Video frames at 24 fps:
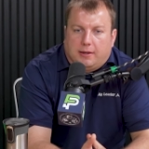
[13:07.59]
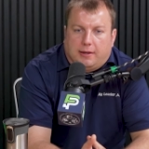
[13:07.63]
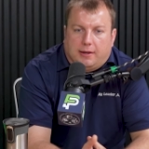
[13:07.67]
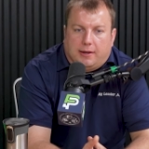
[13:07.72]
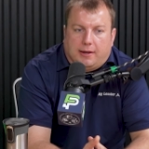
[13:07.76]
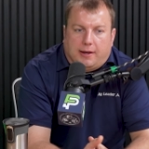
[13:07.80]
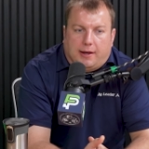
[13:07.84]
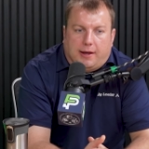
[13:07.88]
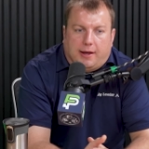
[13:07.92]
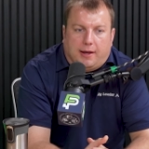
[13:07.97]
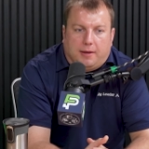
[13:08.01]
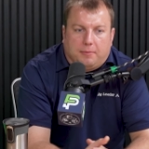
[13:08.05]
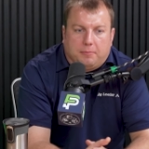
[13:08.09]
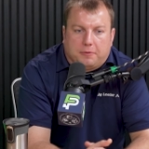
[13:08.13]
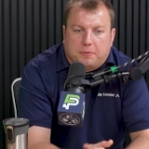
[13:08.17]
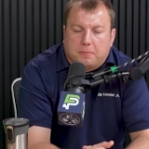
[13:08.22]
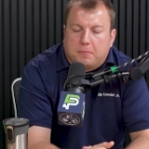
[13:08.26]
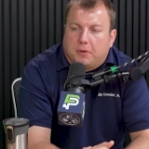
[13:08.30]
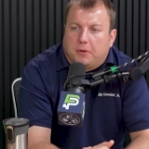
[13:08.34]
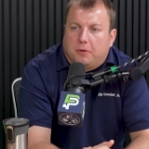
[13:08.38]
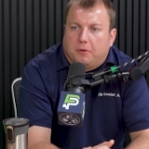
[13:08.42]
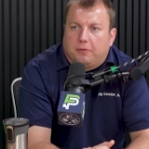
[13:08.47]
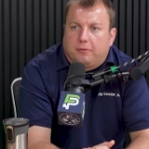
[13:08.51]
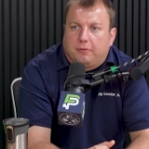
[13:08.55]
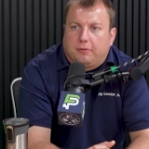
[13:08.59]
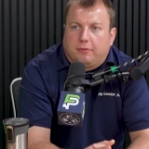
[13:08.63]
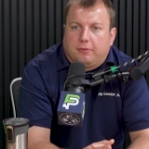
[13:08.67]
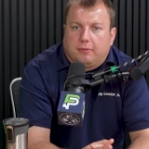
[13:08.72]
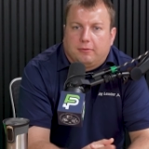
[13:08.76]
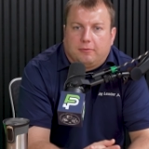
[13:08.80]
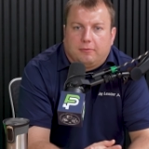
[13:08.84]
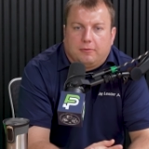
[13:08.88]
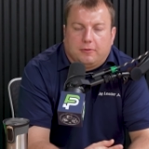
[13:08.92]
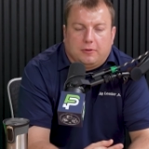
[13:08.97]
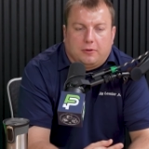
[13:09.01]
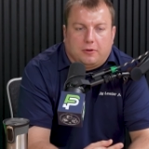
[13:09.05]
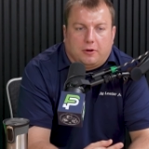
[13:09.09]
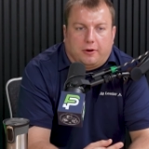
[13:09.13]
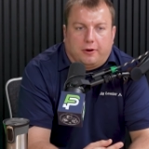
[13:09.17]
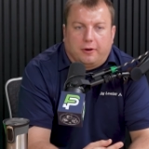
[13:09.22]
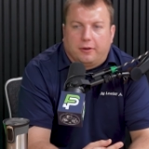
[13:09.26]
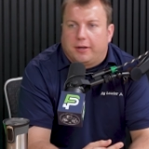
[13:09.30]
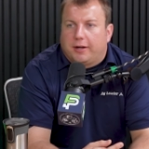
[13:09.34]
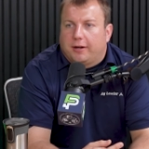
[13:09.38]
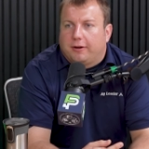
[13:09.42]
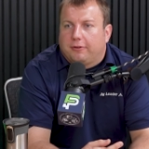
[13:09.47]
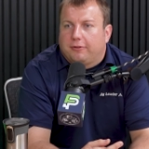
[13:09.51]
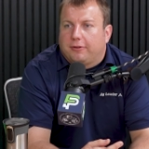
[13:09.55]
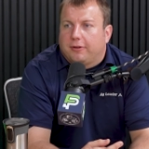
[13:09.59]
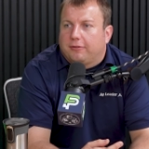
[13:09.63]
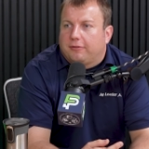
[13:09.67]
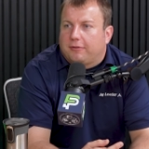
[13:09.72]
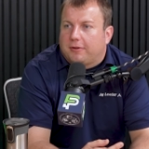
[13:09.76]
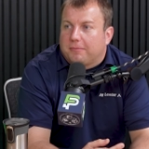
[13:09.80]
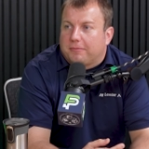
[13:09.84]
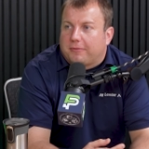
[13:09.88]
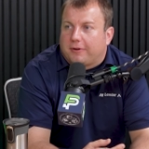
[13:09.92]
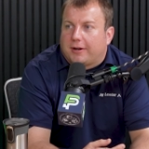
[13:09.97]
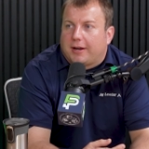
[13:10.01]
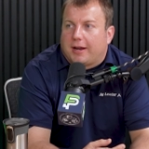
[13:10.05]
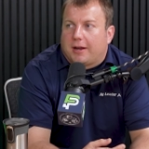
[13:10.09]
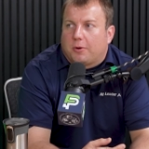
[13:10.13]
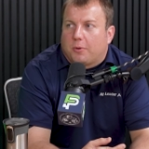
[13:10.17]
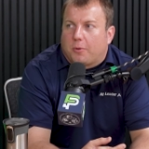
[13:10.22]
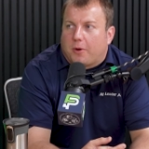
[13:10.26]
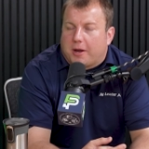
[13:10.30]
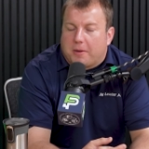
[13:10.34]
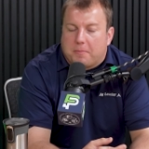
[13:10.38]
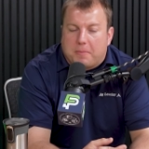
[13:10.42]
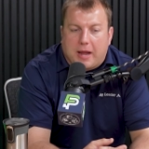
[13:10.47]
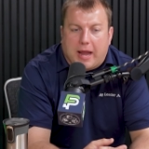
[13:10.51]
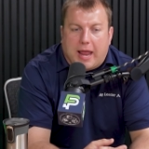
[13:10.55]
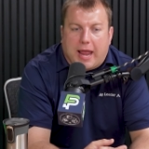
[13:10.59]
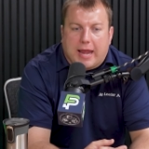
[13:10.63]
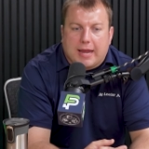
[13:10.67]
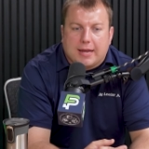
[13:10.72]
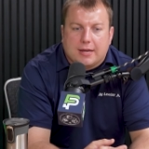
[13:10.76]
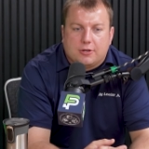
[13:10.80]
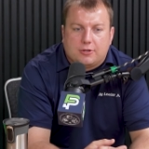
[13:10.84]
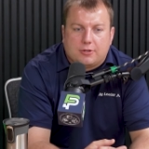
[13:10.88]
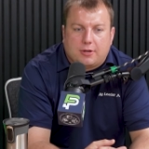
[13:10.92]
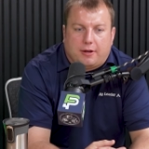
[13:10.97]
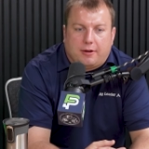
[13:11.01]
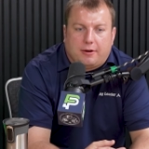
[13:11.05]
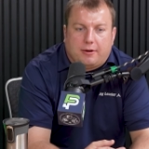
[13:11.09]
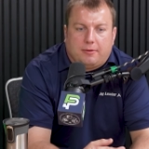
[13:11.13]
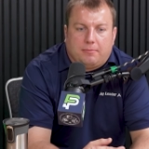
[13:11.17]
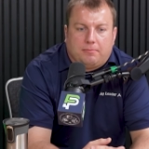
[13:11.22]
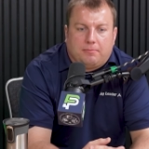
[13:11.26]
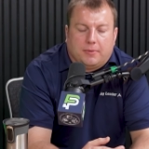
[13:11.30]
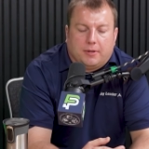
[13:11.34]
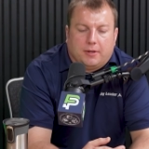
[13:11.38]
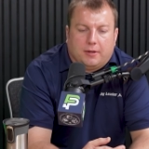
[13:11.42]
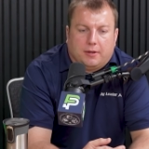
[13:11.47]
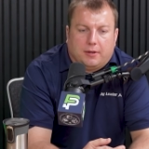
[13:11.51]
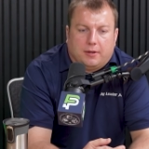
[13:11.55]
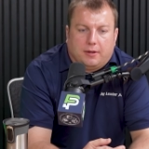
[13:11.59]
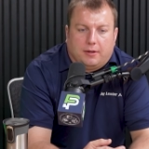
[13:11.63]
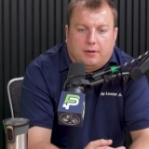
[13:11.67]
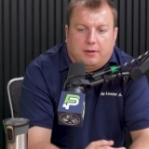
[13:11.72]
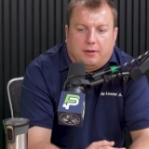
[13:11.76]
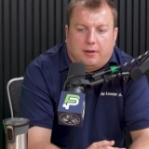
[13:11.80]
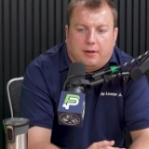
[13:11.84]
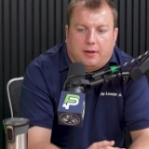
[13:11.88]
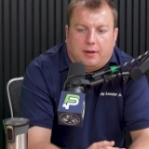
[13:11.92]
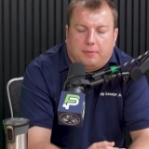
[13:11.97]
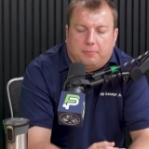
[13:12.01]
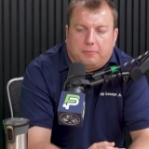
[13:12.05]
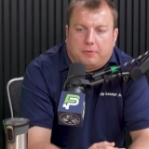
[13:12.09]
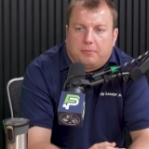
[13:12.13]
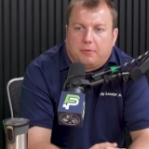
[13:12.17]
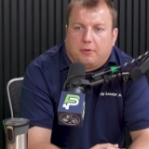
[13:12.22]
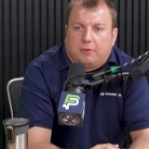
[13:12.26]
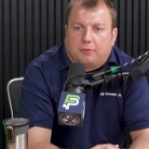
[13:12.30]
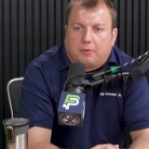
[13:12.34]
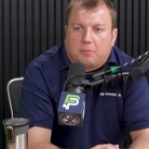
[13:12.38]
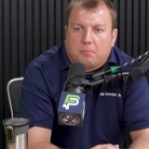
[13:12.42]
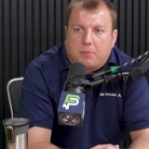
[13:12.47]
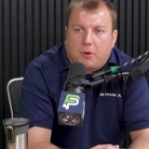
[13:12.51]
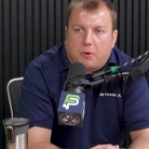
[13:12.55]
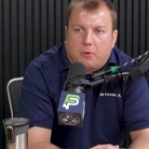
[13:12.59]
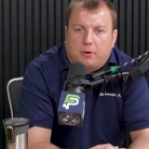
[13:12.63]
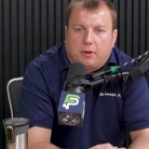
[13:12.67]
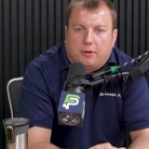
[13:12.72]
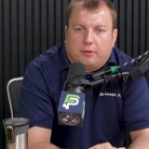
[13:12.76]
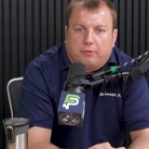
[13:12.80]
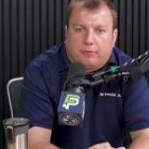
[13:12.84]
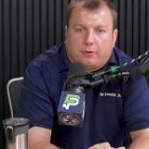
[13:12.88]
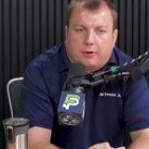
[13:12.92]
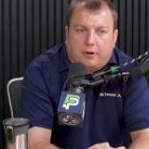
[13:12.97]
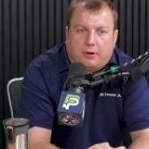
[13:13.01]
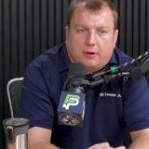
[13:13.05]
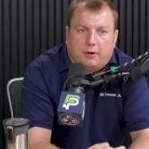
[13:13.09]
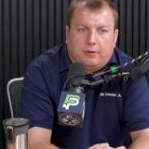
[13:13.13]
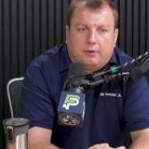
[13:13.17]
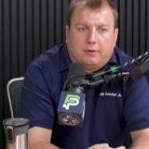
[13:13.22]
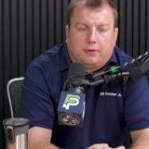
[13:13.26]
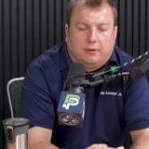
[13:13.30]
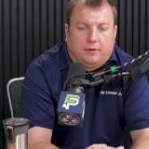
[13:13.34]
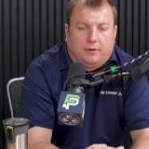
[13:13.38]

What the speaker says: some of those earlier systems are getting quite a bit of age on them. Some of those components are